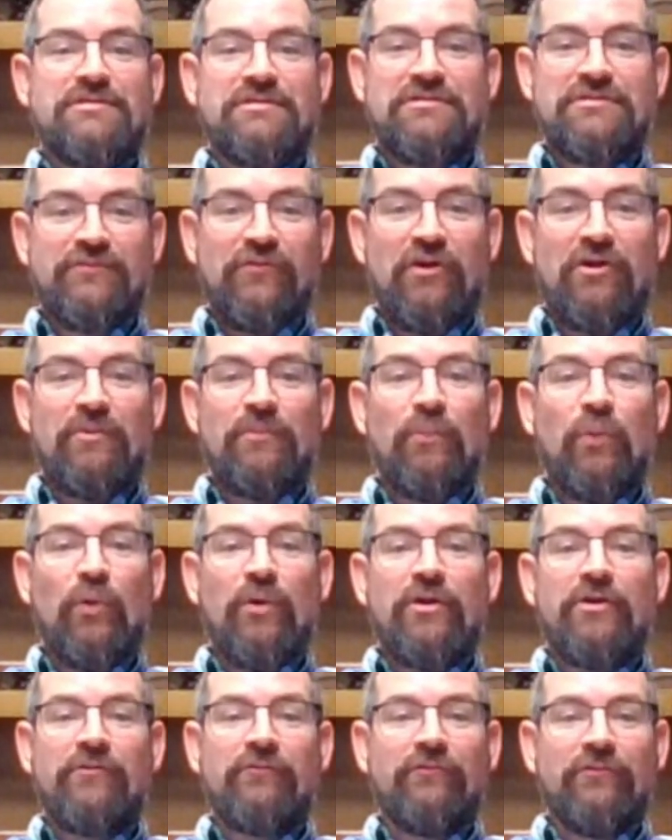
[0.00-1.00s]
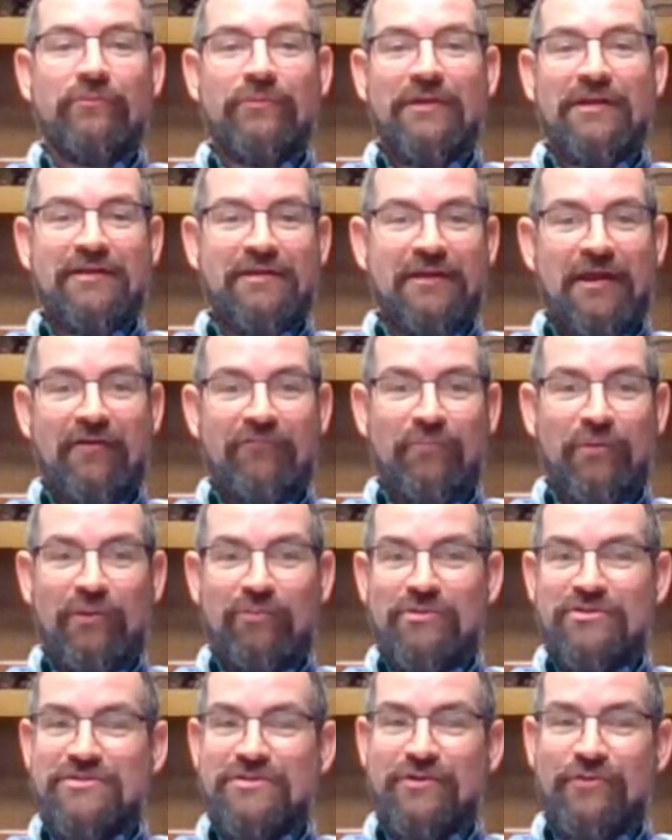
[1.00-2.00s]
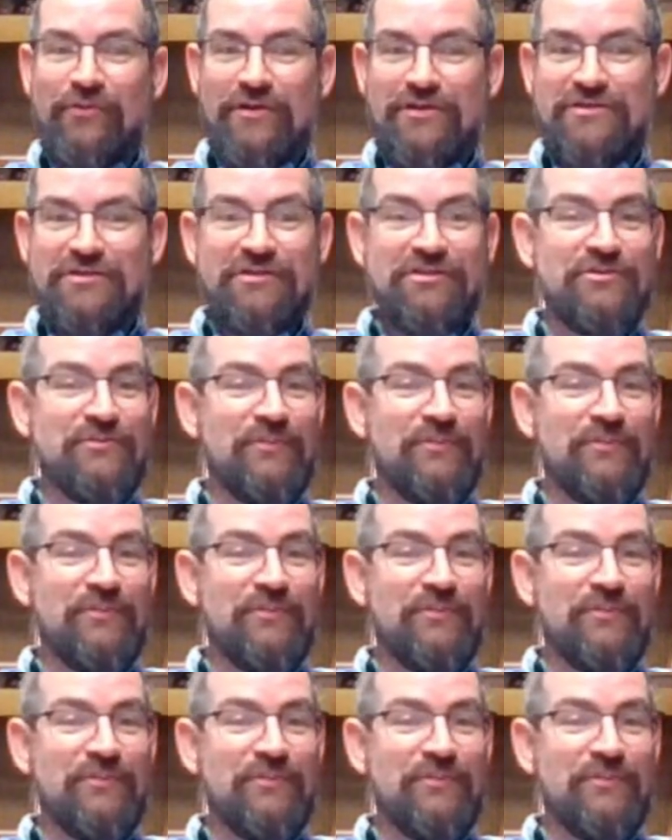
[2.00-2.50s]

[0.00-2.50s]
And it's very important for me to have published equations